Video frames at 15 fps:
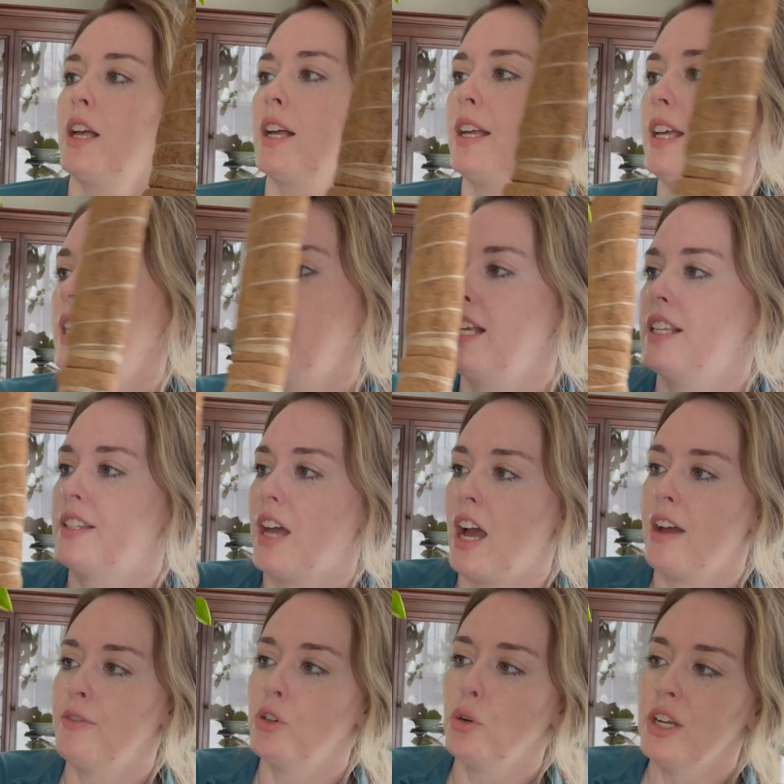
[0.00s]
is
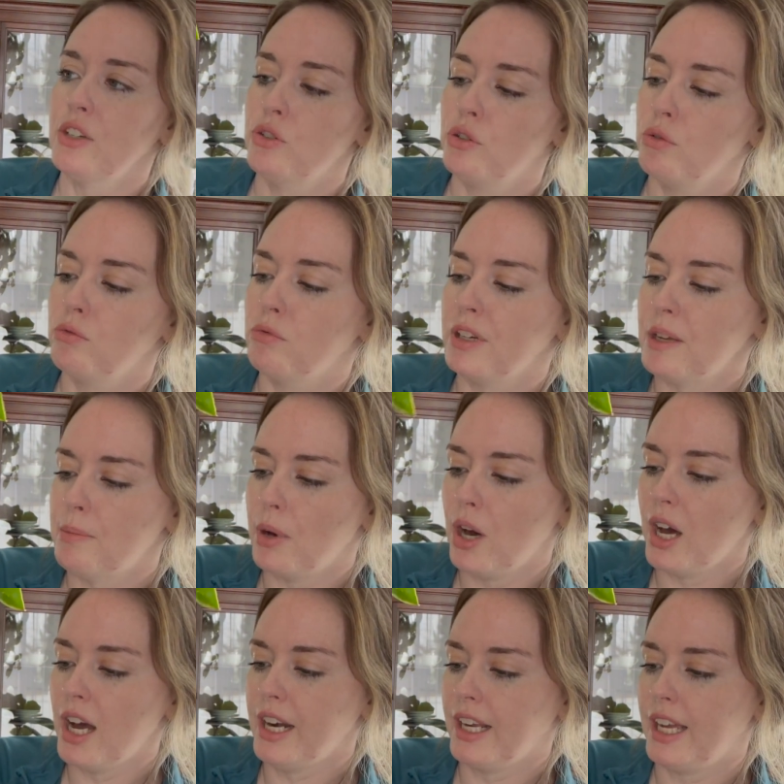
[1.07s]
I'm going to
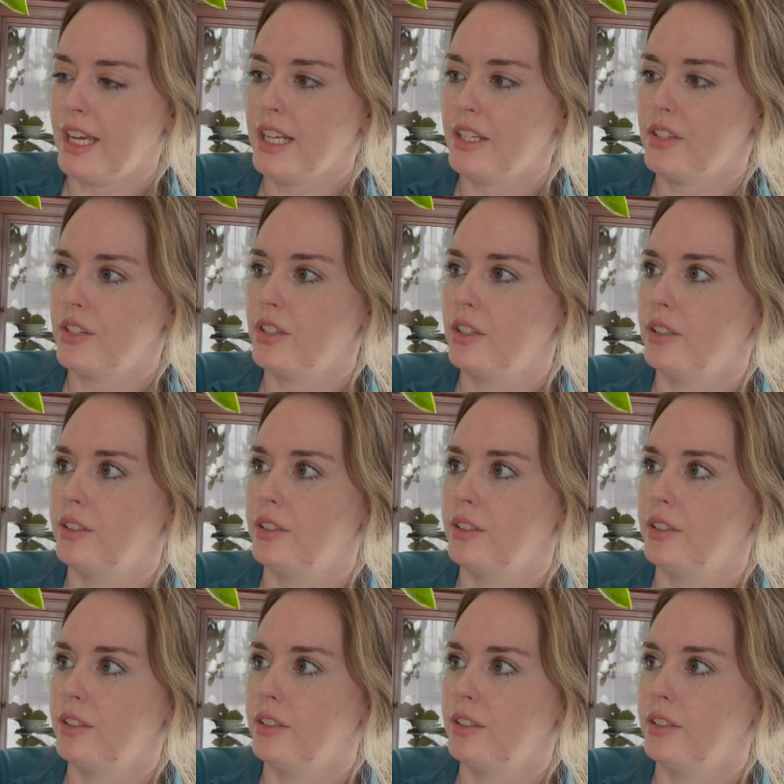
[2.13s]
repot it